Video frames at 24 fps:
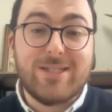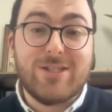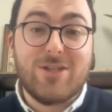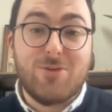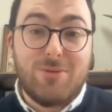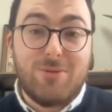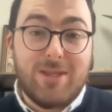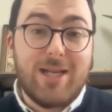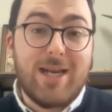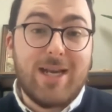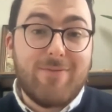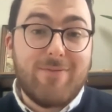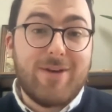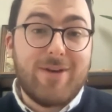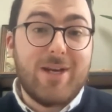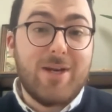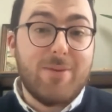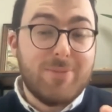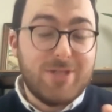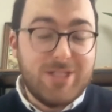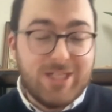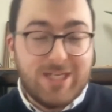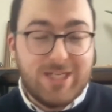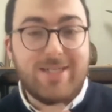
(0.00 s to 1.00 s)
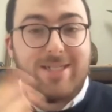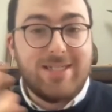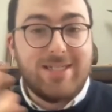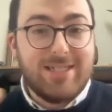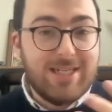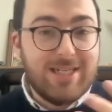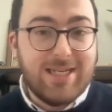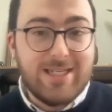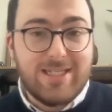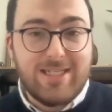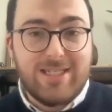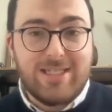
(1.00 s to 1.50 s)
So the Levelling Up agenda
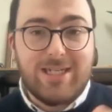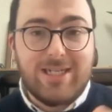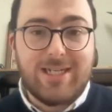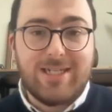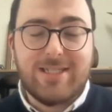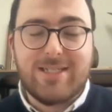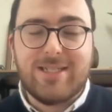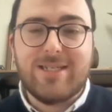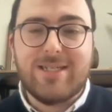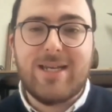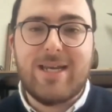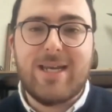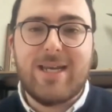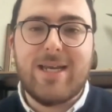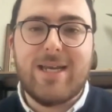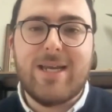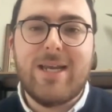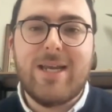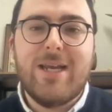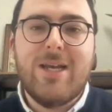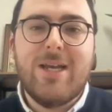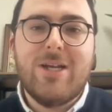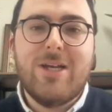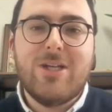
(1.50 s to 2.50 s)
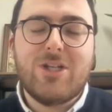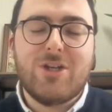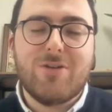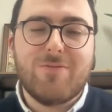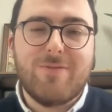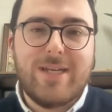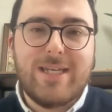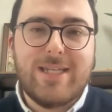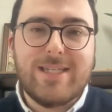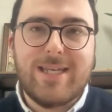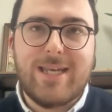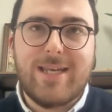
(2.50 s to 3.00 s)
is a chance to
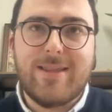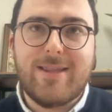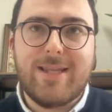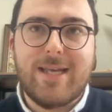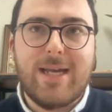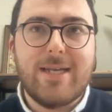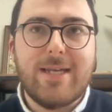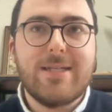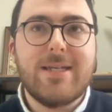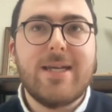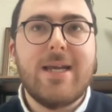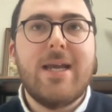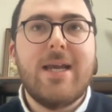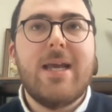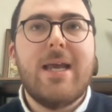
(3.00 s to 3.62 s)
reset that.